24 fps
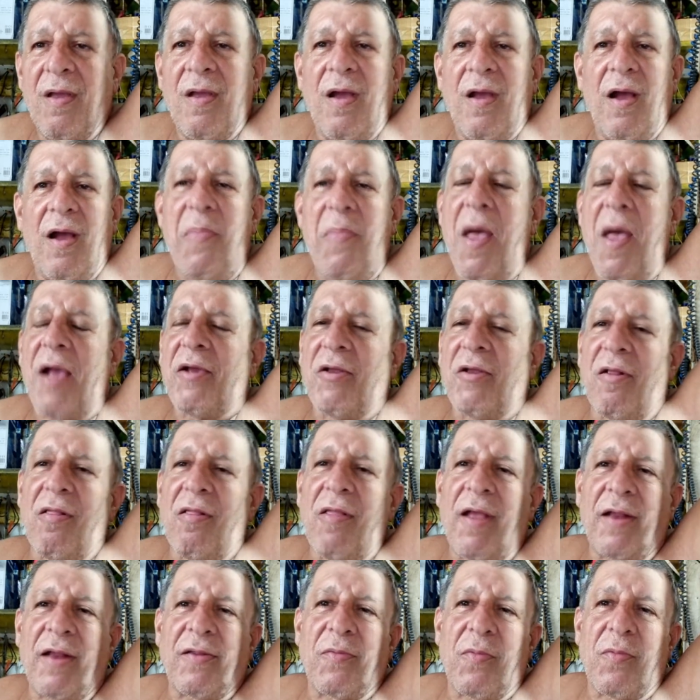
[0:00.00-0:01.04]
I'm not going to
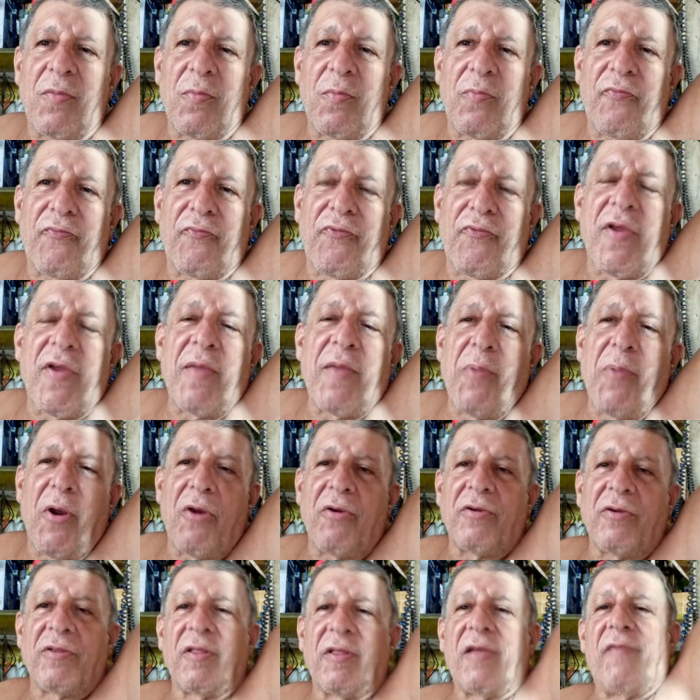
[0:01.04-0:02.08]
let
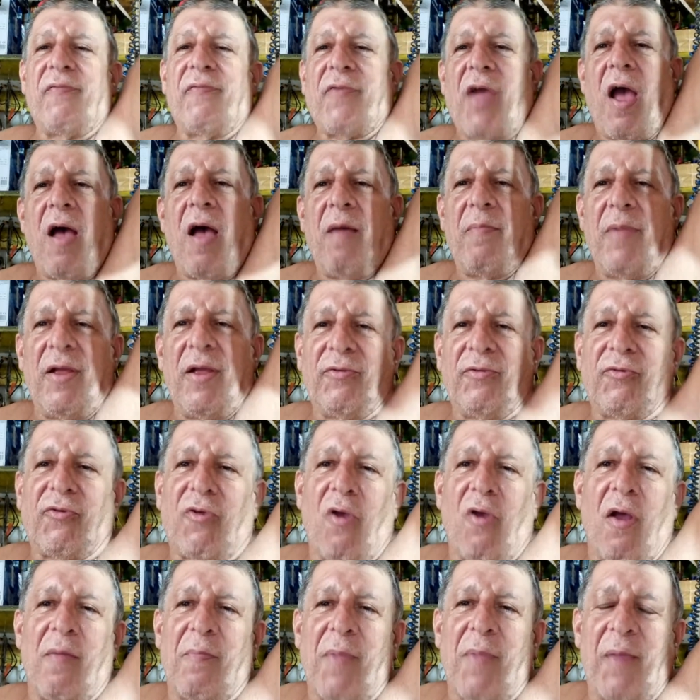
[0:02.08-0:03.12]
Freebird leave comments
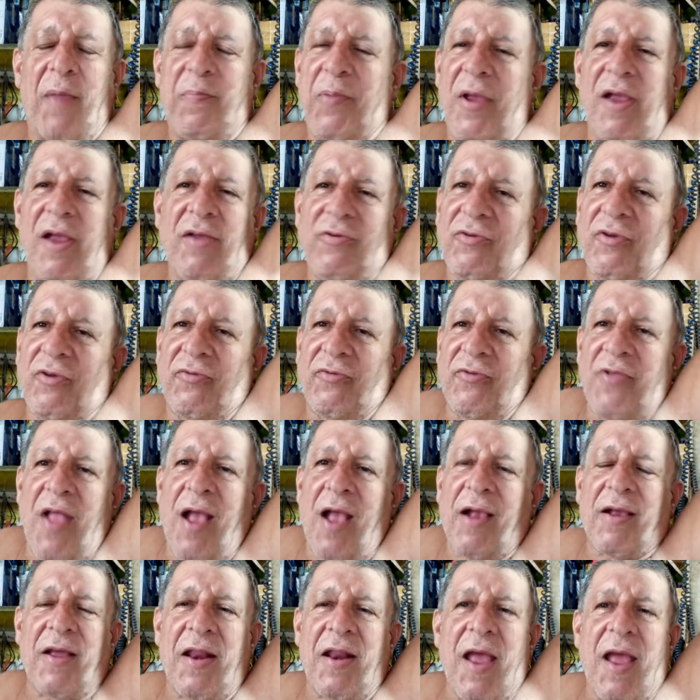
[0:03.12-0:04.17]
on my page. It's
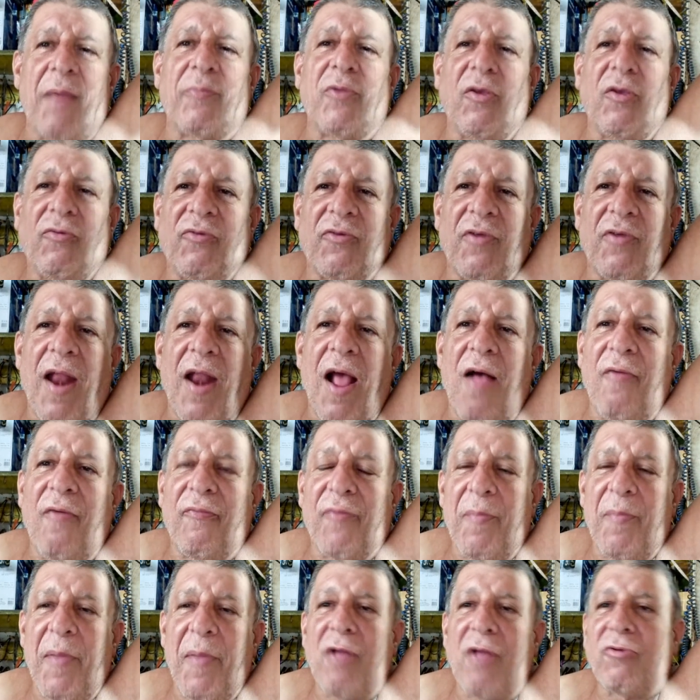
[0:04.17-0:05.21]
not going to happen. This is an
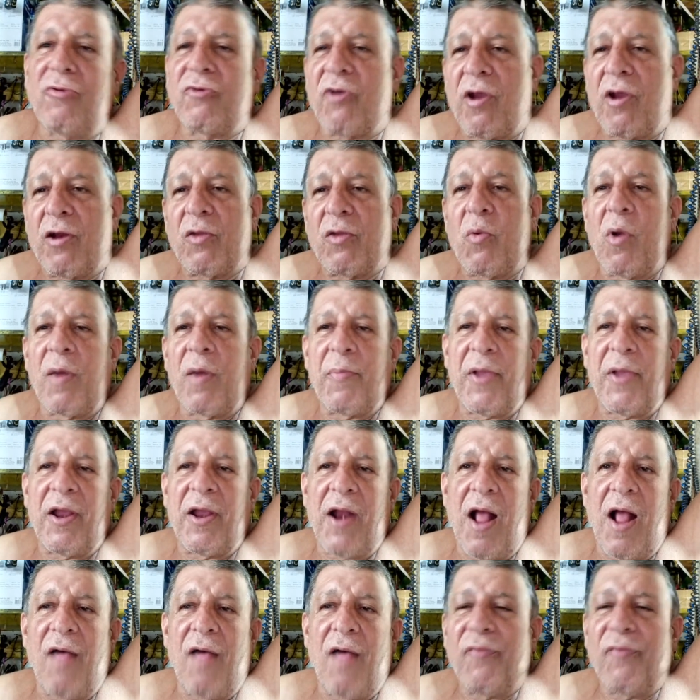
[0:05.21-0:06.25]
alpha male channel. You want to be an
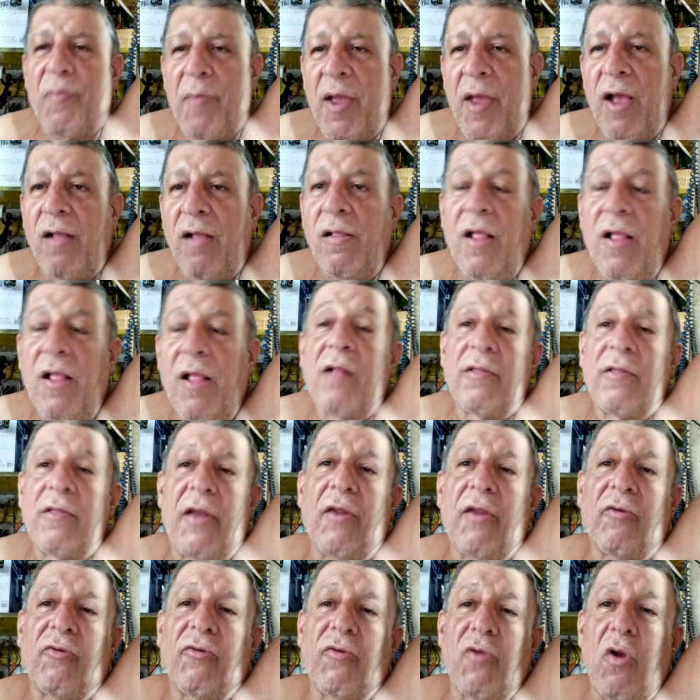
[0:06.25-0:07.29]
alpha male? Let
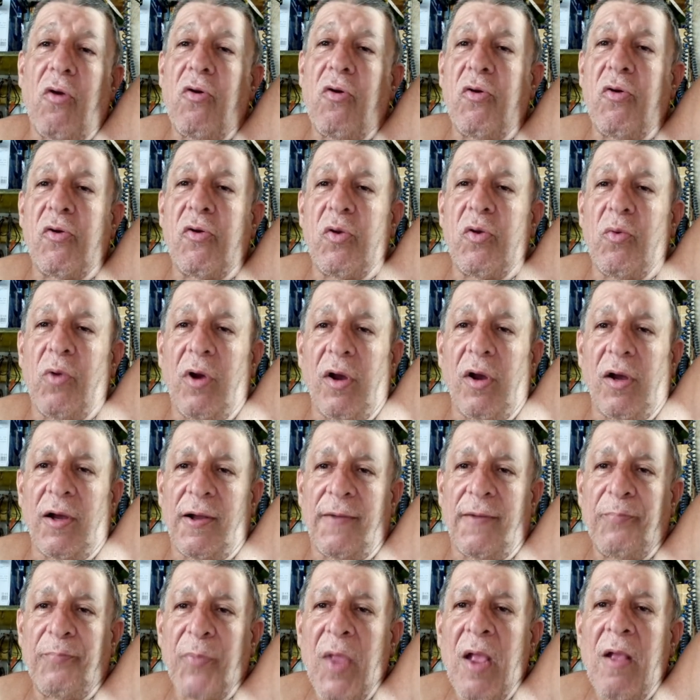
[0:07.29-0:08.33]
us know who you are.